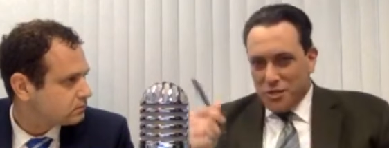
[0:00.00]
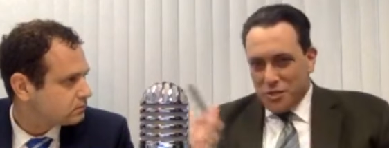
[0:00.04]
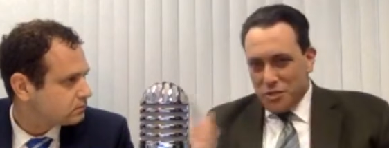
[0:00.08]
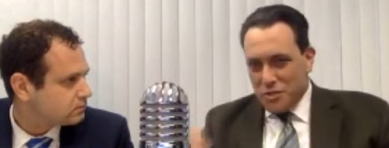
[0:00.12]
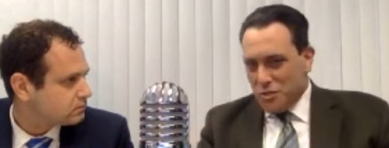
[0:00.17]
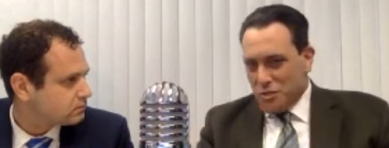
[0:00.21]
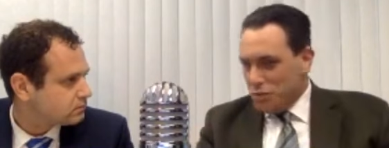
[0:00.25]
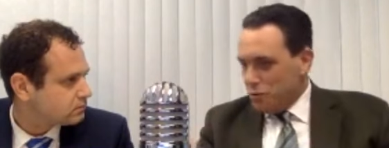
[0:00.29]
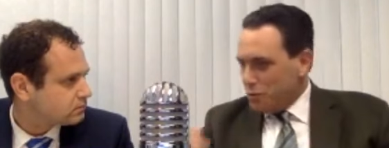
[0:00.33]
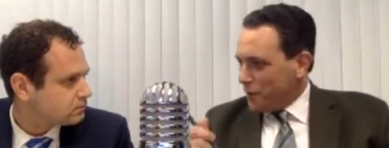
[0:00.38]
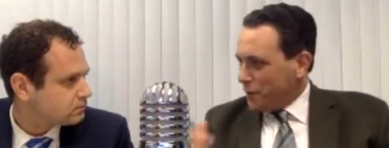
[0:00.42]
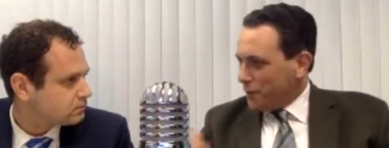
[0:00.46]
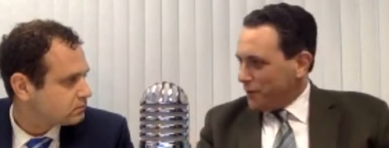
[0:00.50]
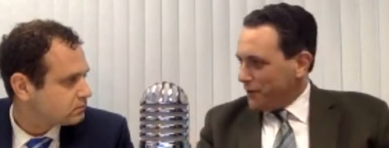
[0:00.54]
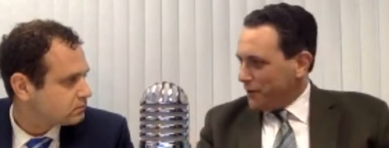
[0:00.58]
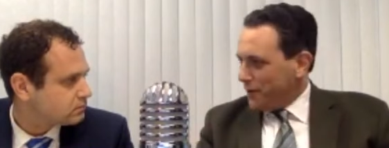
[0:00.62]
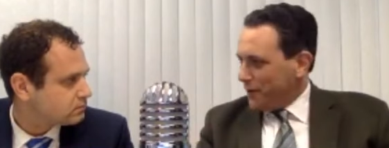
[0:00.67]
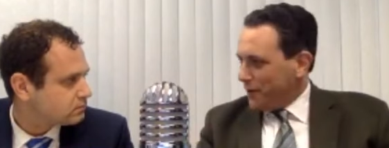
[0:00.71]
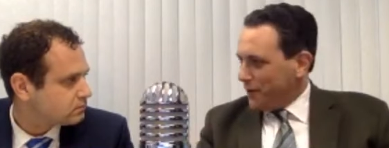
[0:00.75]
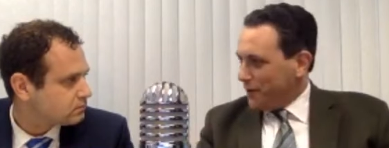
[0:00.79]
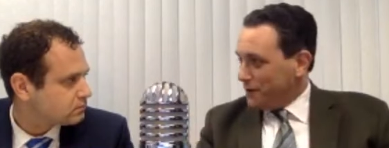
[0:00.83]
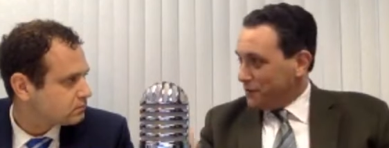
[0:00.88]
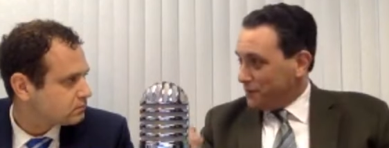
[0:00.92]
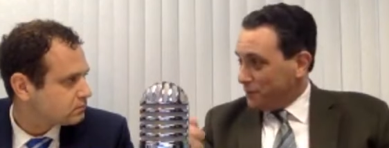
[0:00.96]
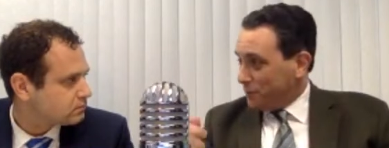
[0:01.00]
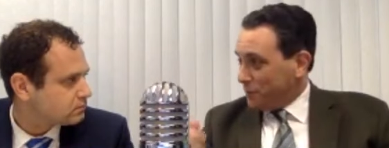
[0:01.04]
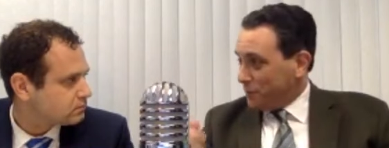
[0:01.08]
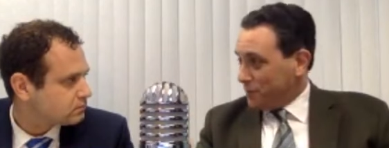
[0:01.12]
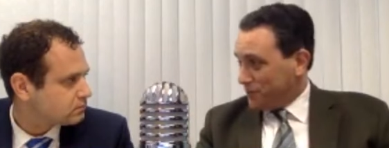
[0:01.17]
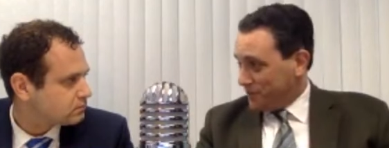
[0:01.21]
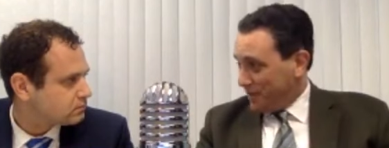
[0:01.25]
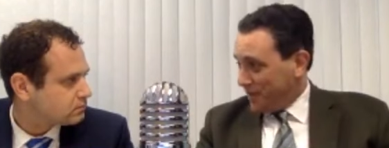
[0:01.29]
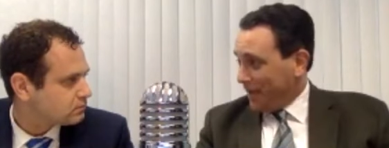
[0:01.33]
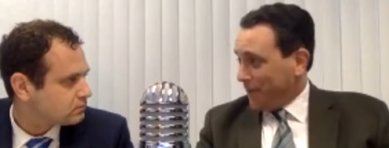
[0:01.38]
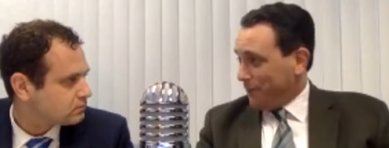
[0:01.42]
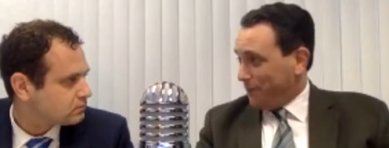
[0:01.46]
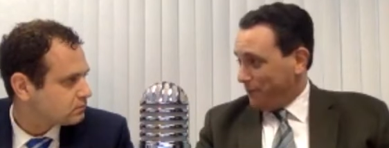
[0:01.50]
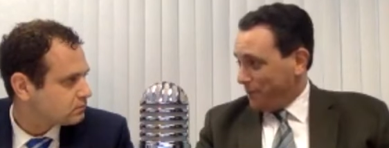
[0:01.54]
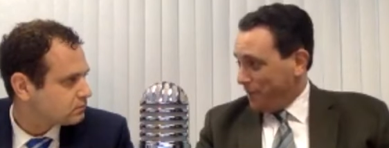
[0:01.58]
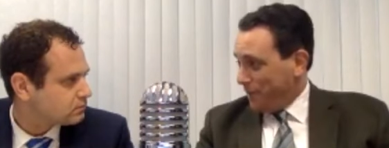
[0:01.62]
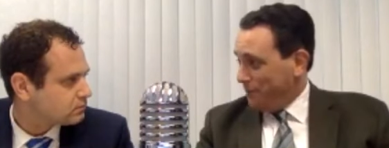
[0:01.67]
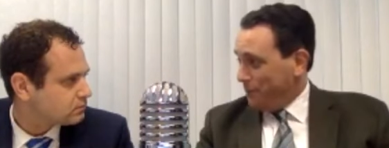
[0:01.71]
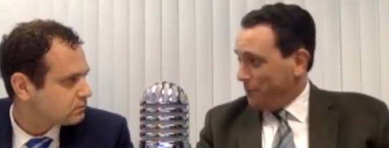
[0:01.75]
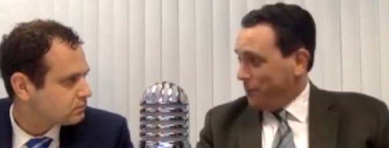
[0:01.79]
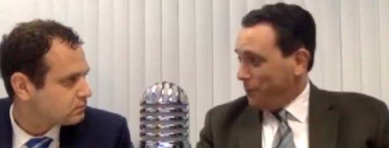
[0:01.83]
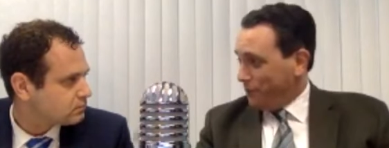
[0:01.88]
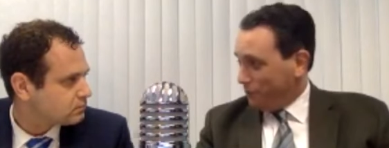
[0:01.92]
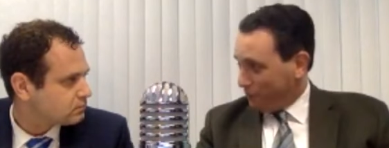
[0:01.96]
Speaker 1: You are there to protect
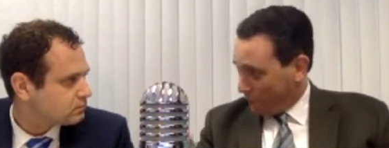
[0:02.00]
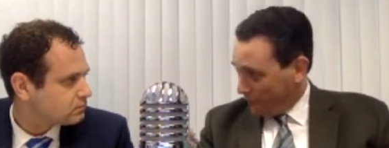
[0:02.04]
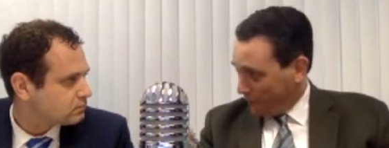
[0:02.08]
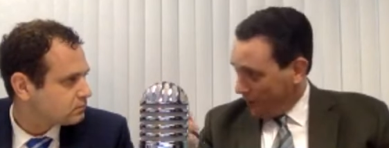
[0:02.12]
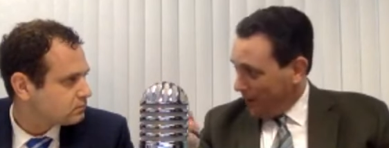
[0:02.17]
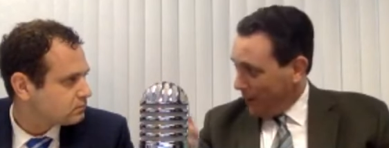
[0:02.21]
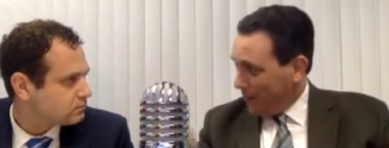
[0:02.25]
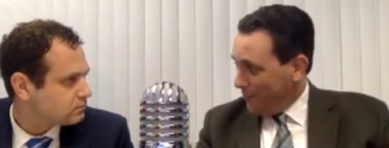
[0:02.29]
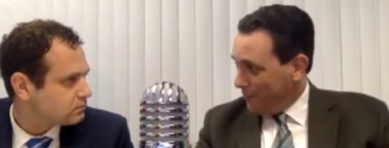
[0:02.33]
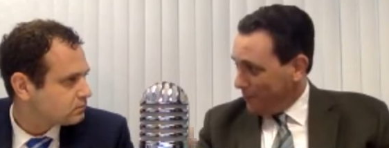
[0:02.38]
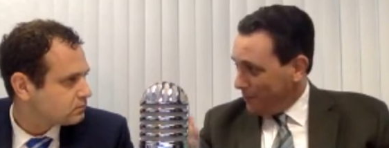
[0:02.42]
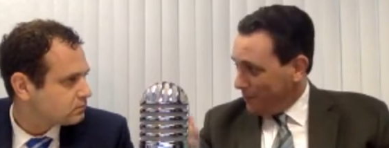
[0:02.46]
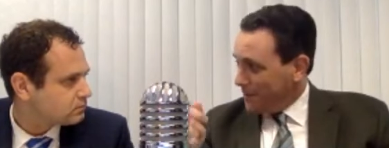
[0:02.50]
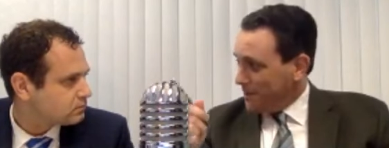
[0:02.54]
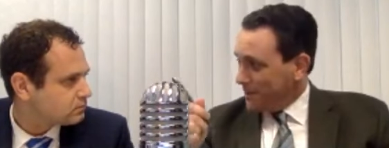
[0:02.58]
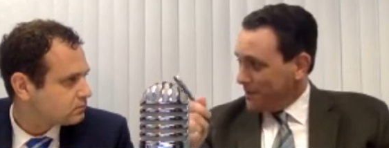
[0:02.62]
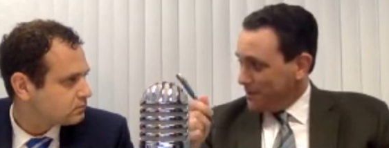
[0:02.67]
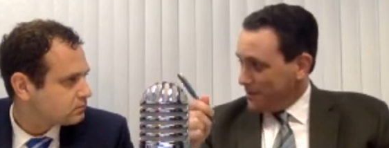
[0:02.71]
people from